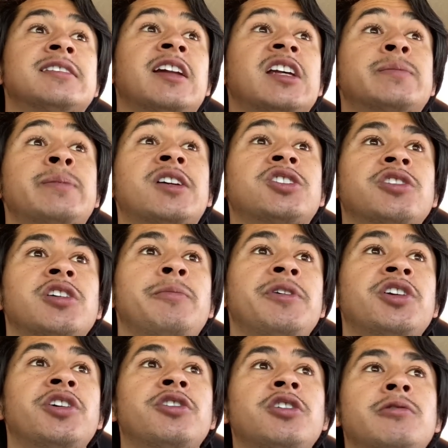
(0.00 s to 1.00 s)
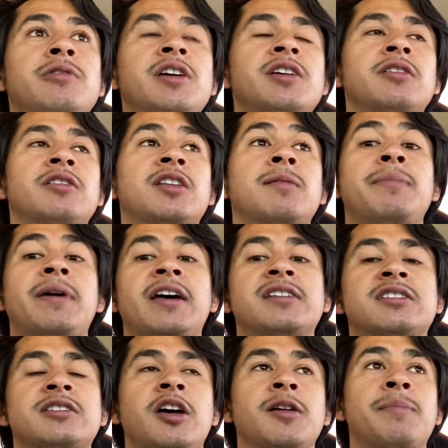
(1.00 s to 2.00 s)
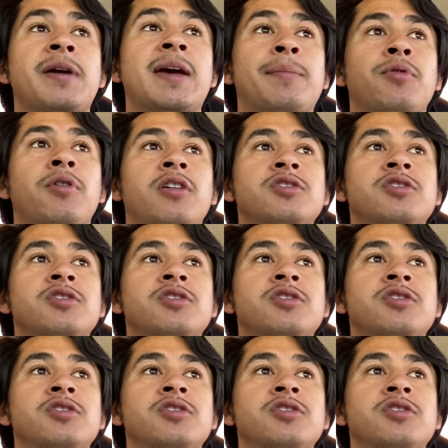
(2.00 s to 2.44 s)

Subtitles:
And especially when you're doing the best on paper